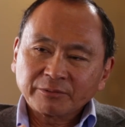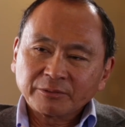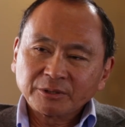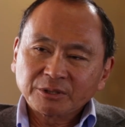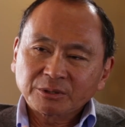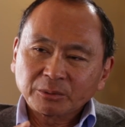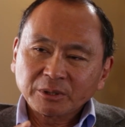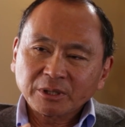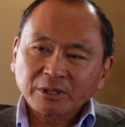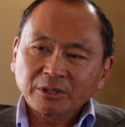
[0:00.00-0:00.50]
if
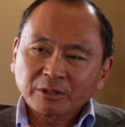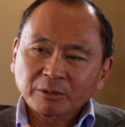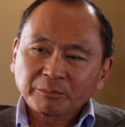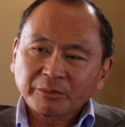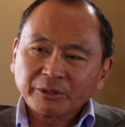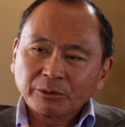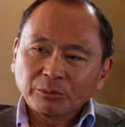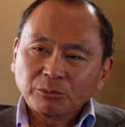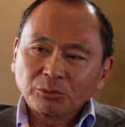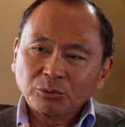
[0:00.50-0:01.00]
it's really going to
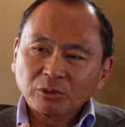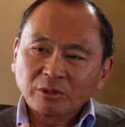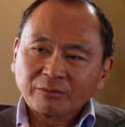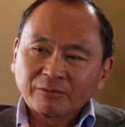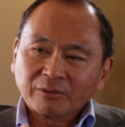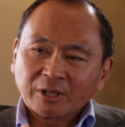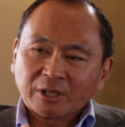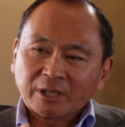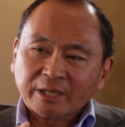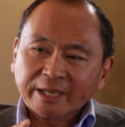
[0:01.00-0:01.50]
be the rule
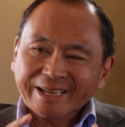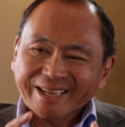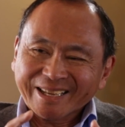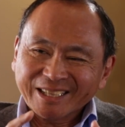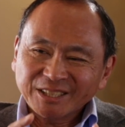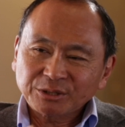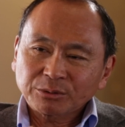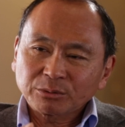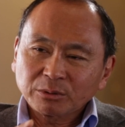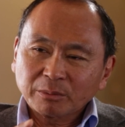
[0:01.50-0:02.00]
of law,
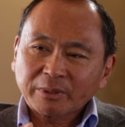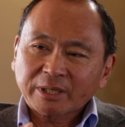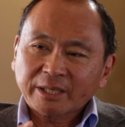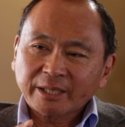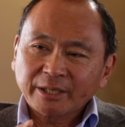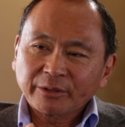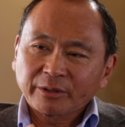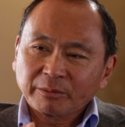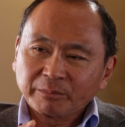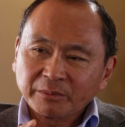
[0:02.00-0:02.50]
has to
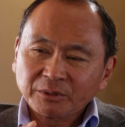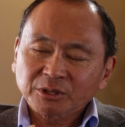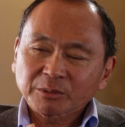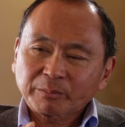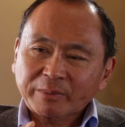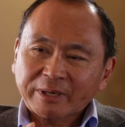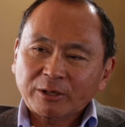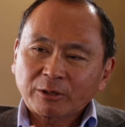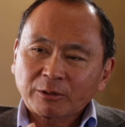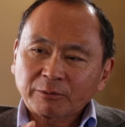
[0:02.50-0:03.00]
apply to the most
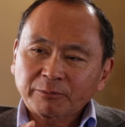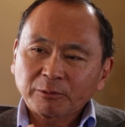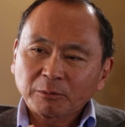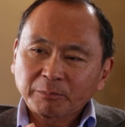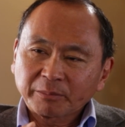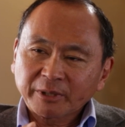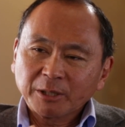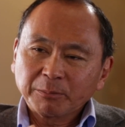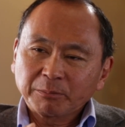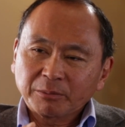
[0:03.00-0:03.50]
powerful
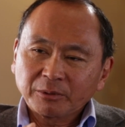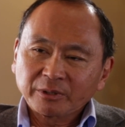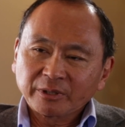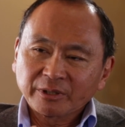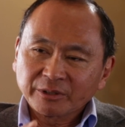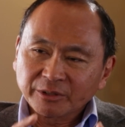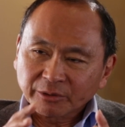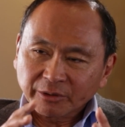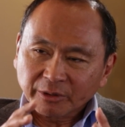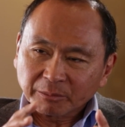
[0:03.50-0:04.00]
people,
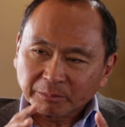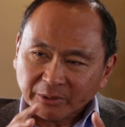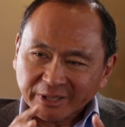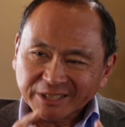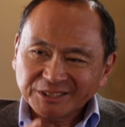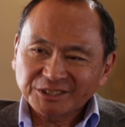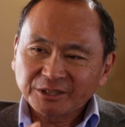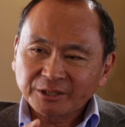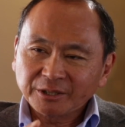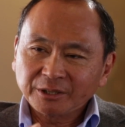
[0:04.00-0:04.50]
the
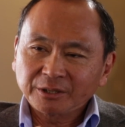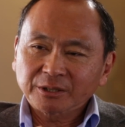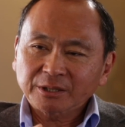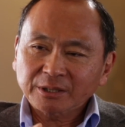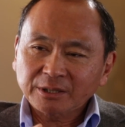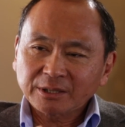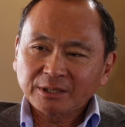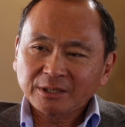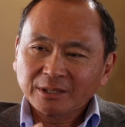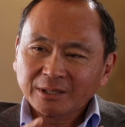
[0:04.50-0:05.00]
president,
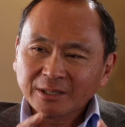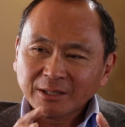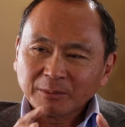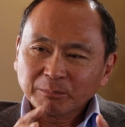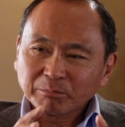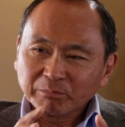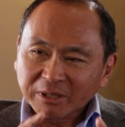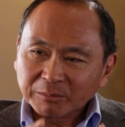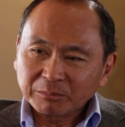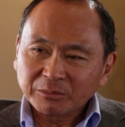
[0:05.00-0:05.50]

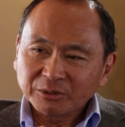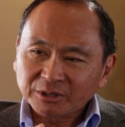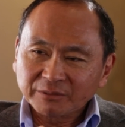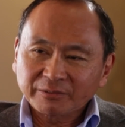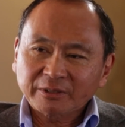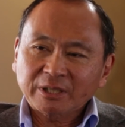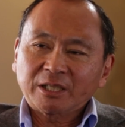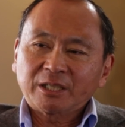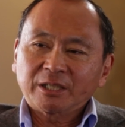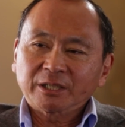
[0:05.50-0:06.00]
members
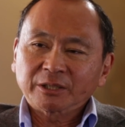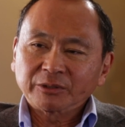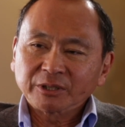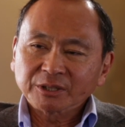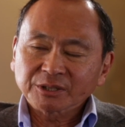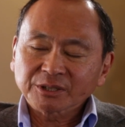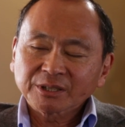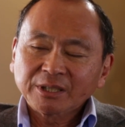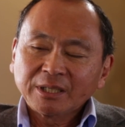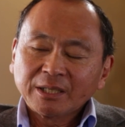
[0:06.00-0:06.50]
of
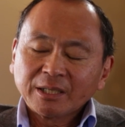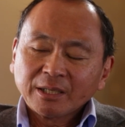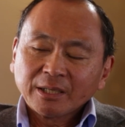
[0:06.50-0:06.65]
Congress.